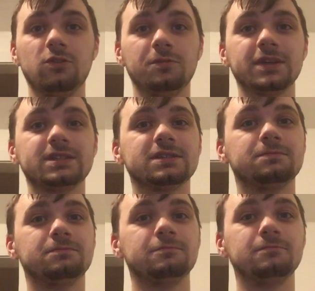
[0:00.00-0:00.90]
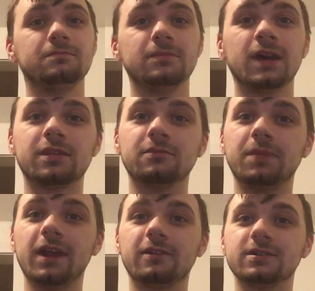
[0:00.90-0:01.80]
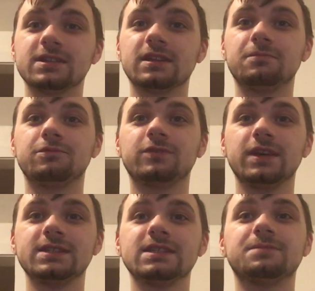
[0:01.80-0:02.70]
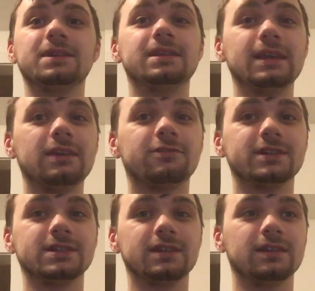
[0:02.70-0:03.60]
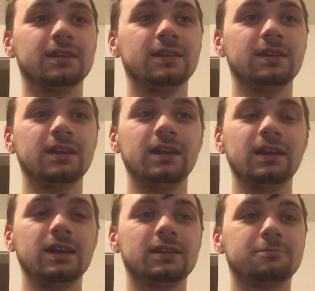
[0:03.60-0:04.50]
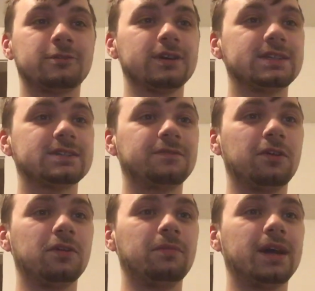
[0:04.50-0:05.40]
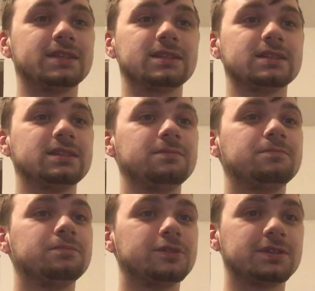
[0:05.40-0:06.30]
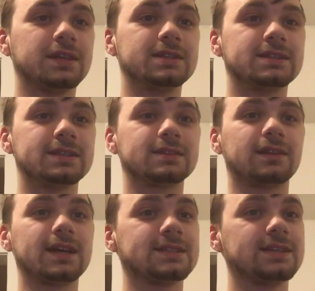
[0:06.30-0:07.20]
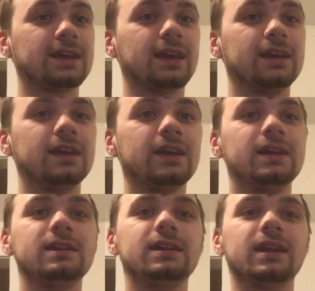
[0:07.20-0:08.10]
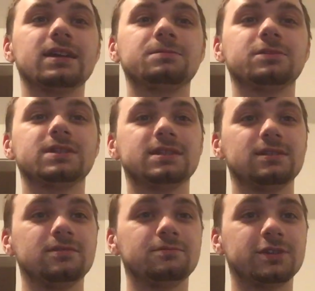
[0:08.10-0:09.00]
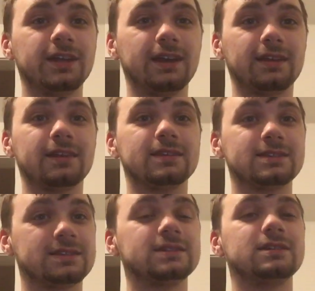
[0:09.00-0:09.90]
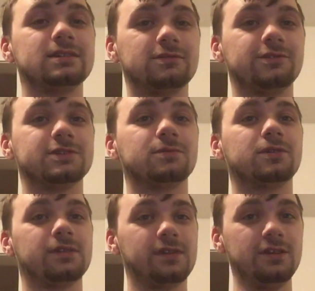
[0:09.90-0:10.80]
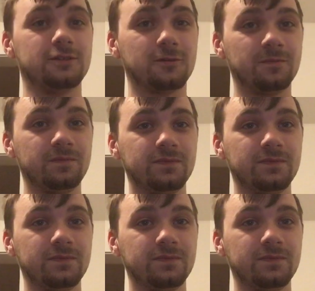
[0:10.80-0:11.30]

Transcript: What makes this method better is that the price has been decreasing. The price has fallen by 60% since the last decade, and experts still predict that this decrease will continue.